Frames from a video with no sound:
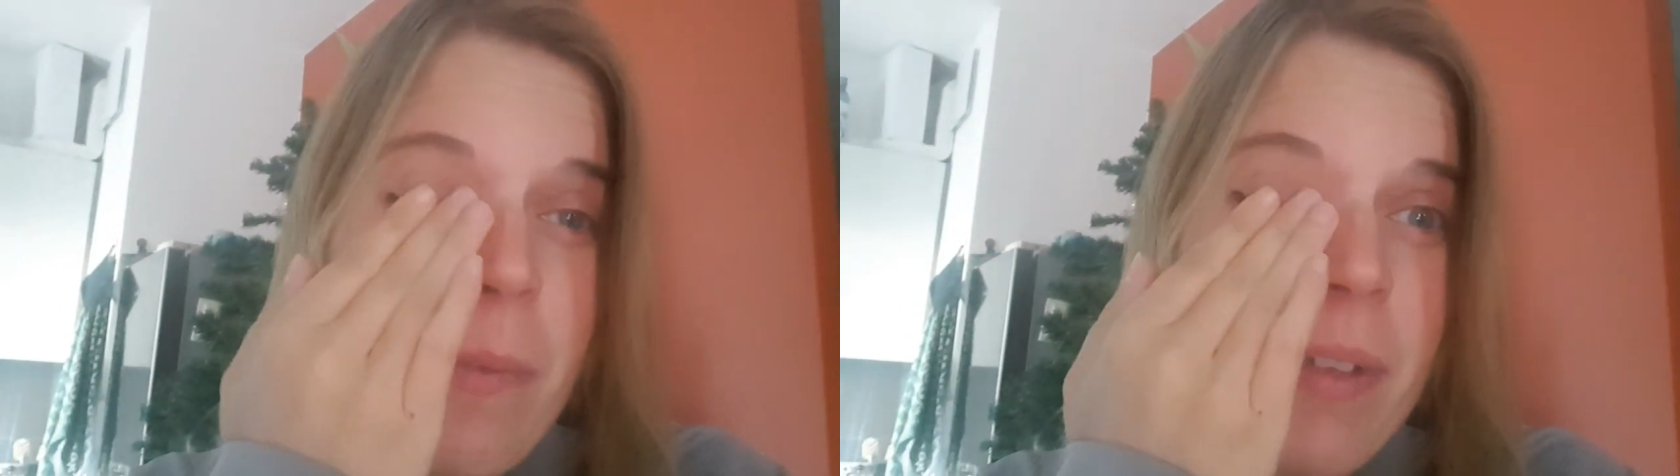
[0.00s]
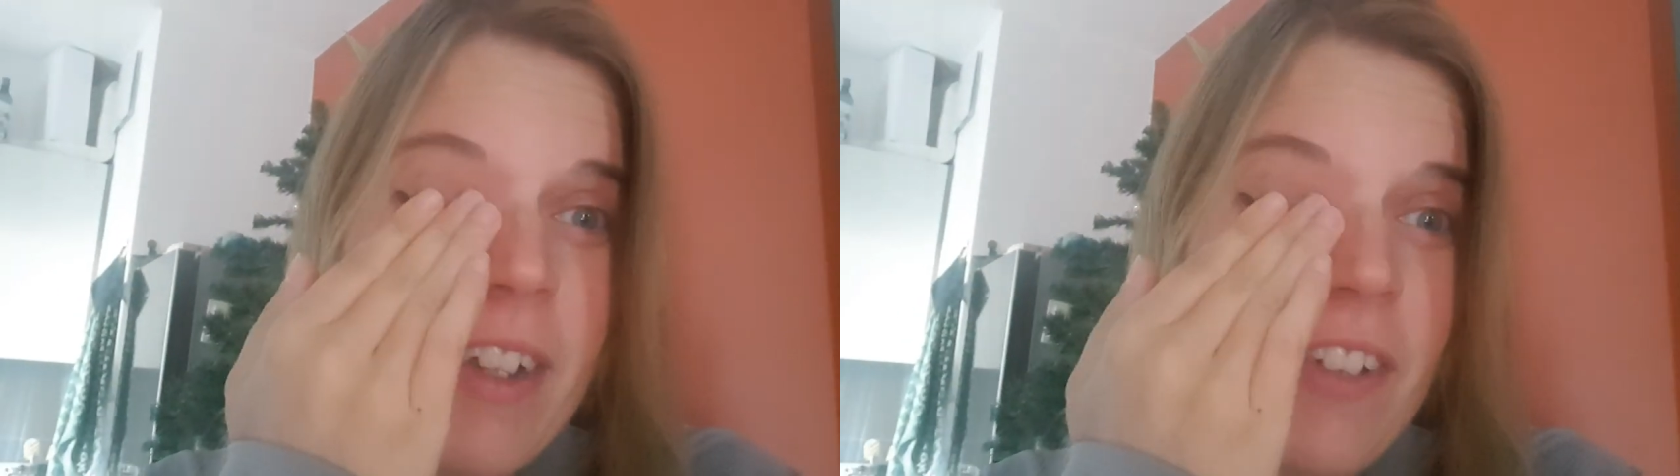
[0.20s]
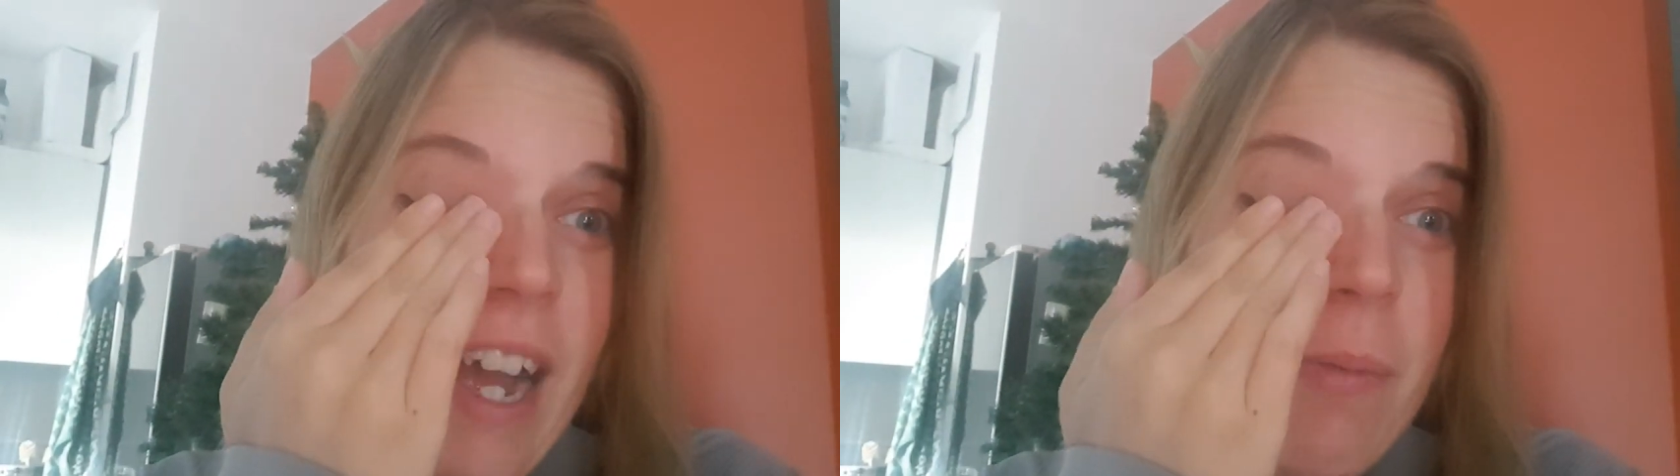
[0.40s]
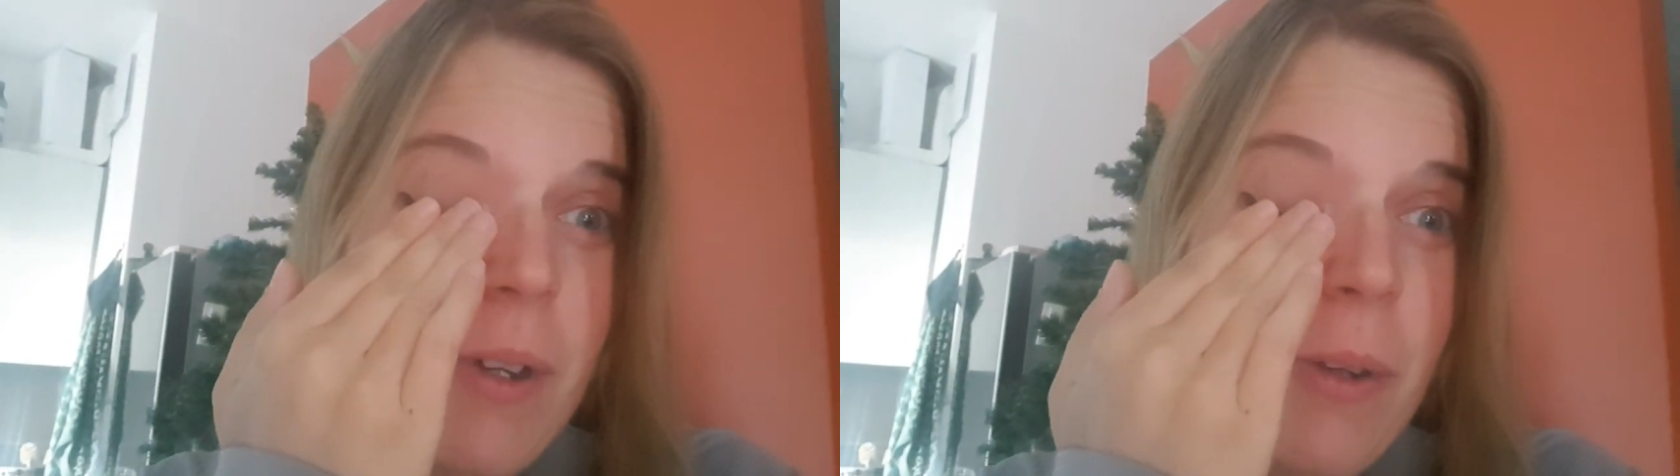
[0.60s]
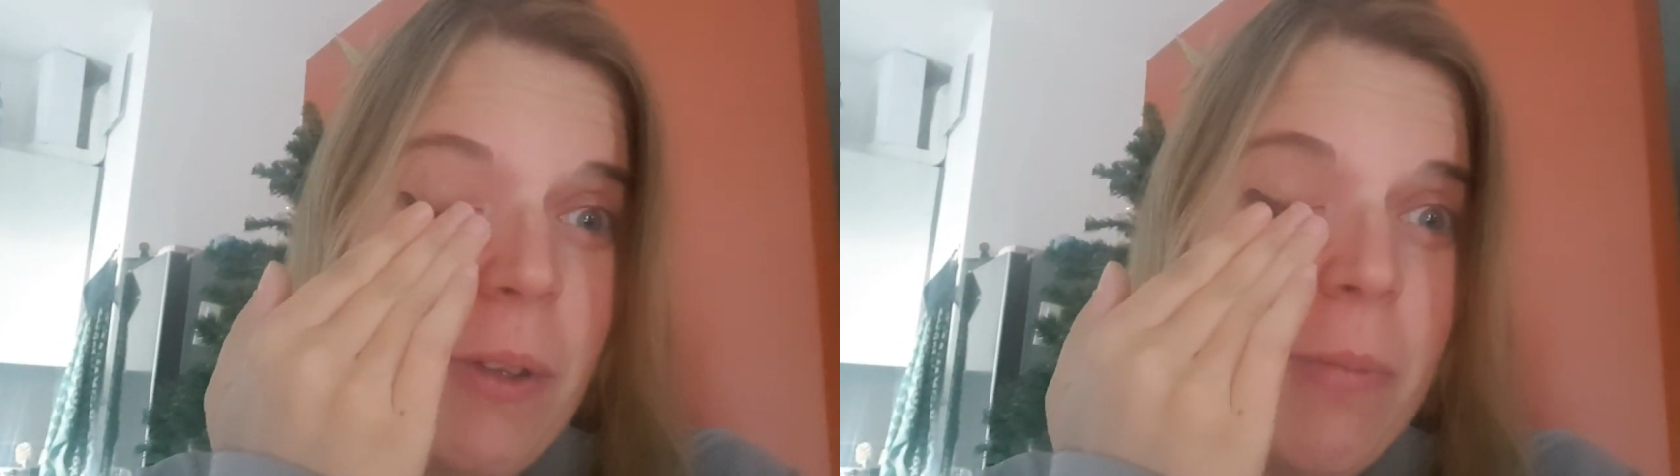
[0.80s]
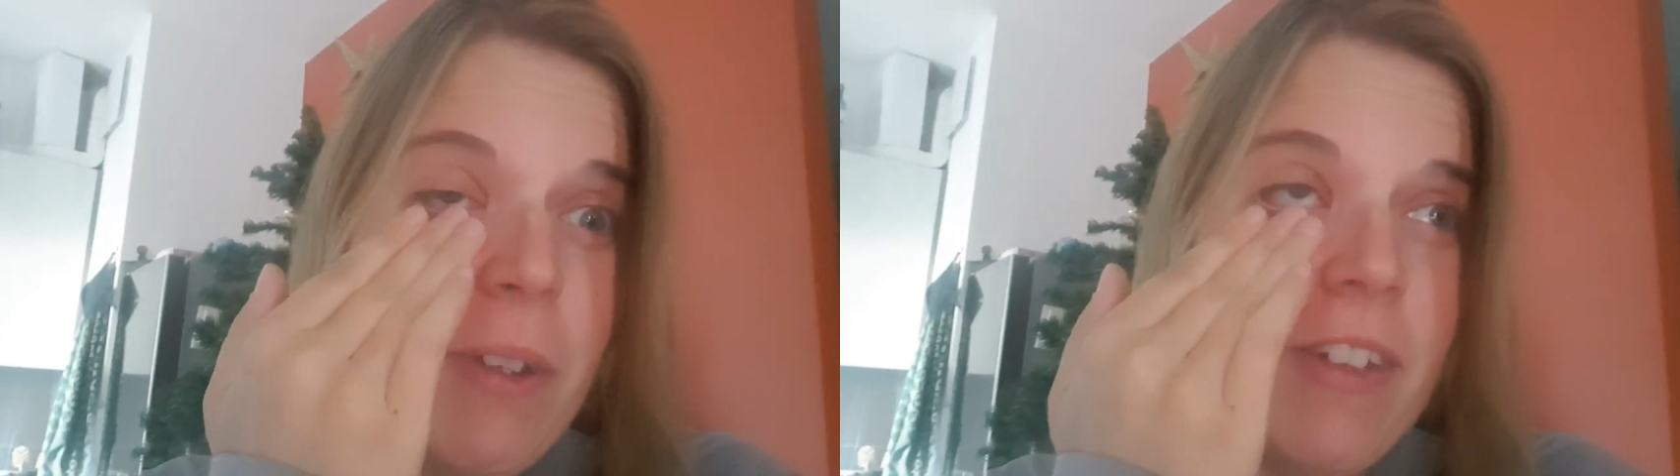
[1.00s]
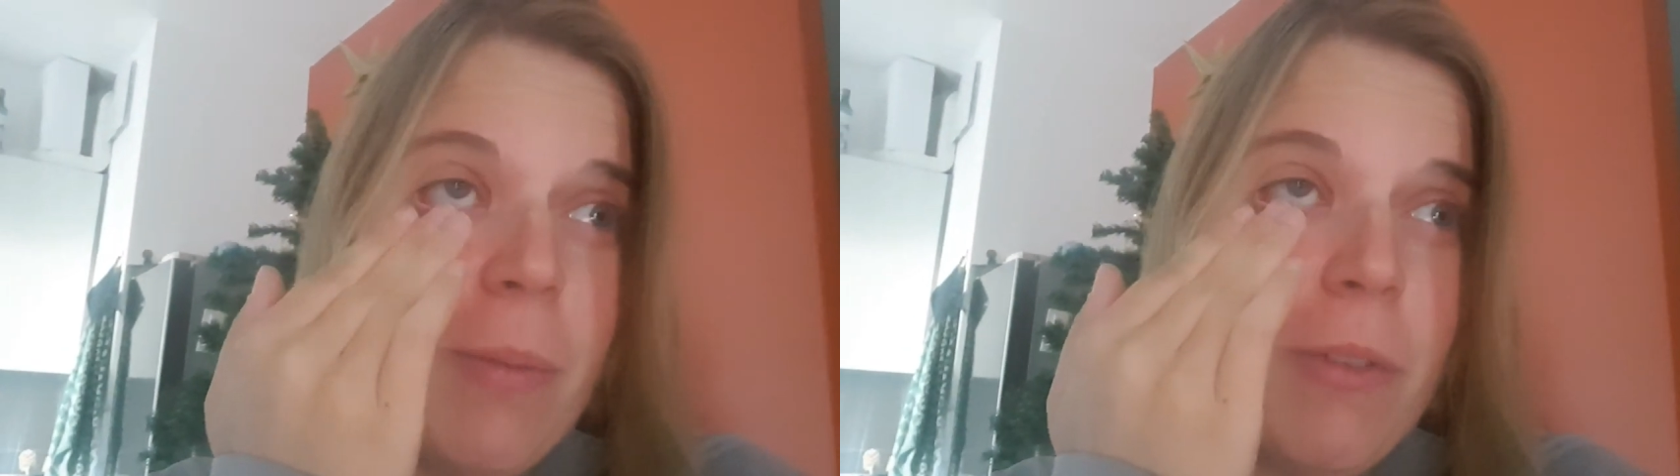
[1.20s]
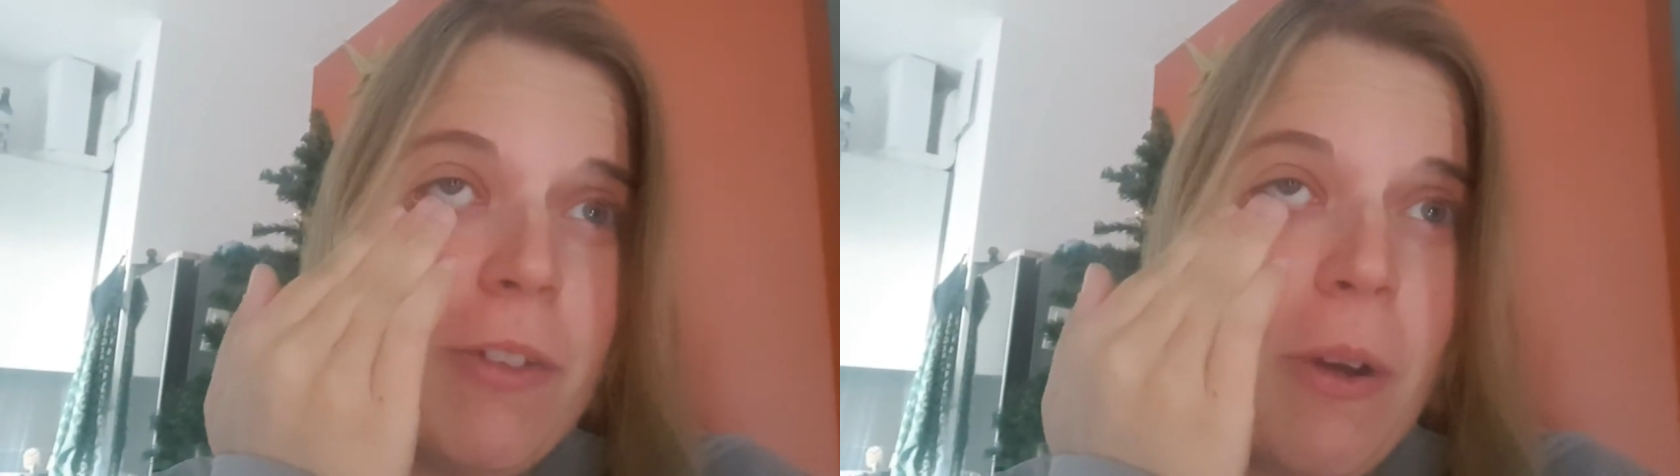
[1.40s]
because I'm going to miss
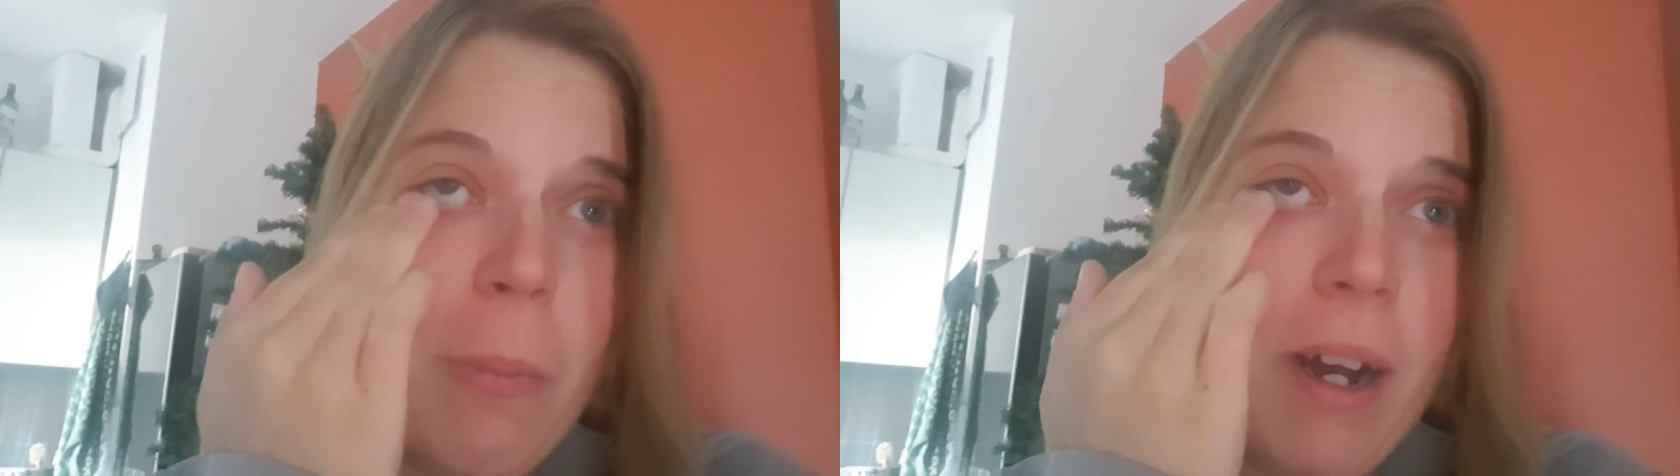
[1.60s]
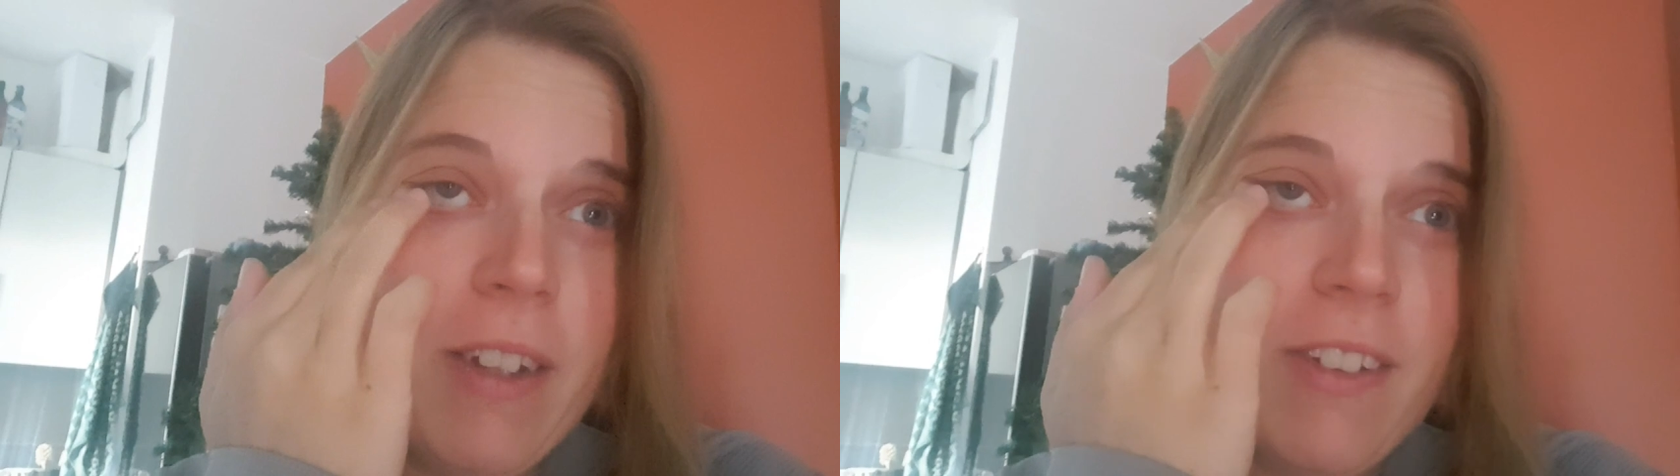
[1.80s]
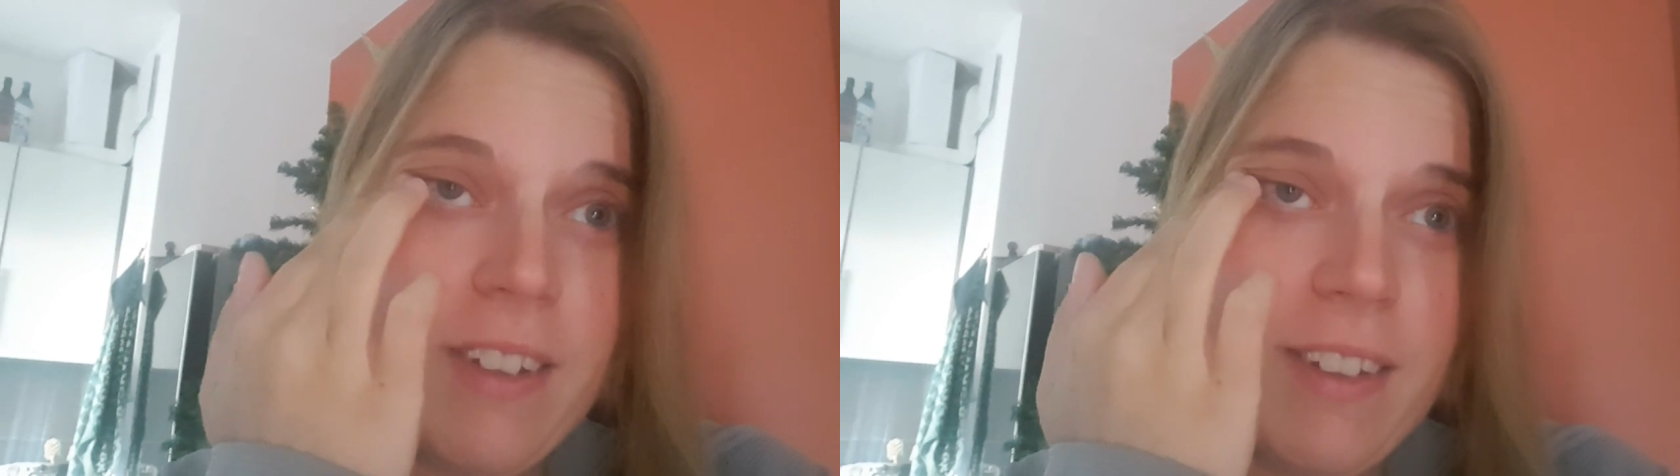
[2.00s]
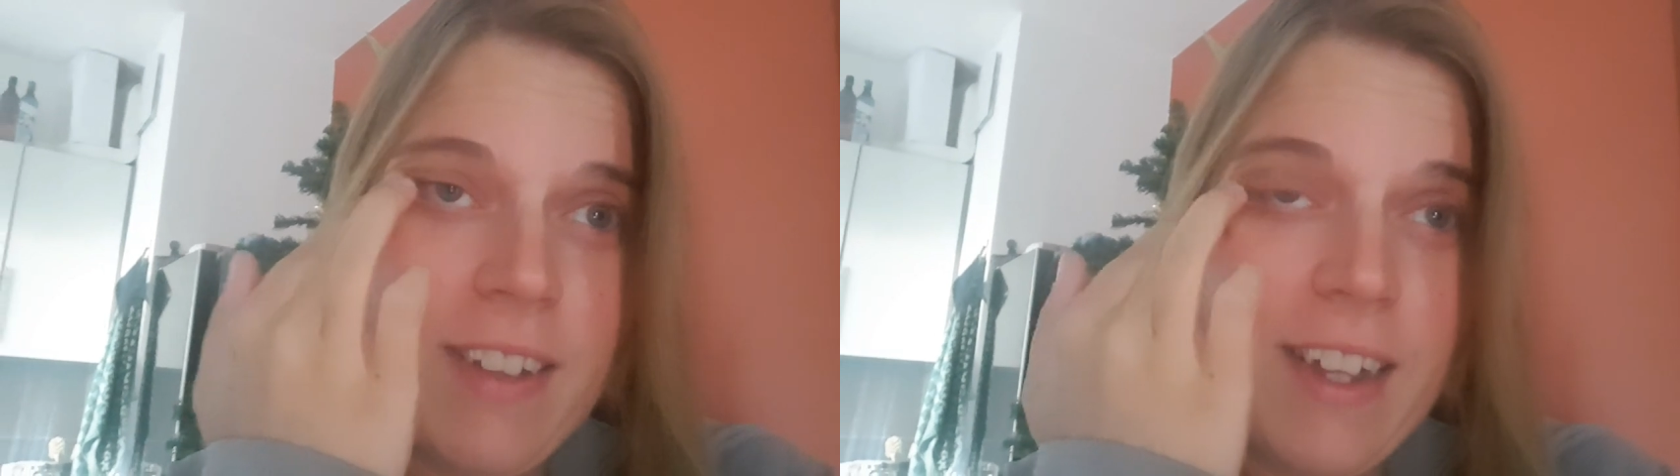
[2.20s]
them so much, and